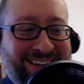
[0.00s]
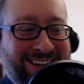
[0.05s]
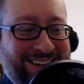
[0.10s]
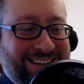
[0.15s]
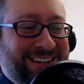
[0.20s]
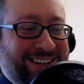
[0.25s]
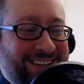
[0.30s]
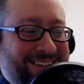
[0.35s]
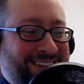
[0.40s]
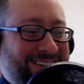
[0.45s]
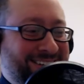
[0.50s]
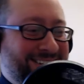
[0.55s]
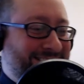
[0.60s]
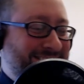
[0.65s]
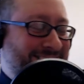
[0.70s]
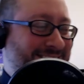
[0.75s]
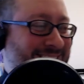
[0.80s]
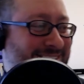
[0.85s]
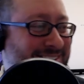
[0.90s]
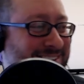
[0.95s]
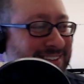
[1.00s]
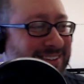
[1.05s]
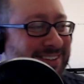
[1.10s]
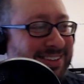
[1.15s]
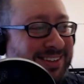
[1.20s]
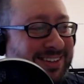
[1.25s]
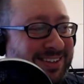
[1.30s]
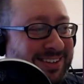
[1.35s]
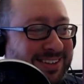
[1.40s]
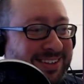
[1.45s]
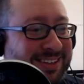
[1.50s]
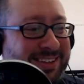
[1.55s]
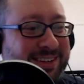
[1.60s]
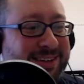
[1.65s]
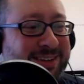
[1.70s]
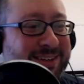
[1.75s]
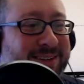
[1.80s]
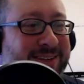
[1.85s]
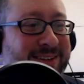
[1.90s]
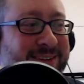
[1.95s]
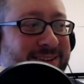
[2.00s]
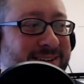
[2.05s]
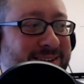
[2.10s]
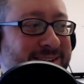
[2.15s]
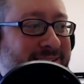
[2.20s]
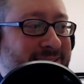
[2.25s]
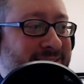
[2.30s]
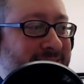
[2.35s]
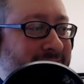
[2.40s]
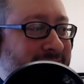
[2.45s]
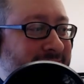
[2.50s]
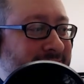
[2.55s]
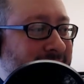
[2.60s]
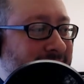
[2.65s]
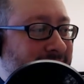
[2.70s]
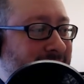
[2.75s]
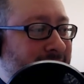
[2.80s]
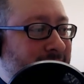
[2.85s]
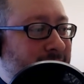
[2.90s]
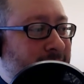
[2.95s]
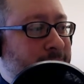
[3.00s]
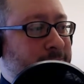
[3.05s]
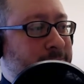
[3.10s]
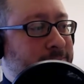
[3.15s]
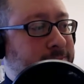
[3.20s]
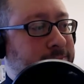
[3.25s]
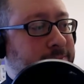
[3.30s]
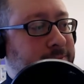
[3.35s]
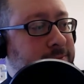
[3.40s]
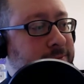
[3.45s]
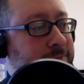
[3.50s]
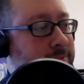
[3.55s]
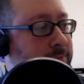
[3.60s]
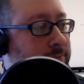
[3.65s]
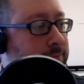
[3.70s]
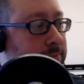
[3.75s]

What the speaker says: (not speaking)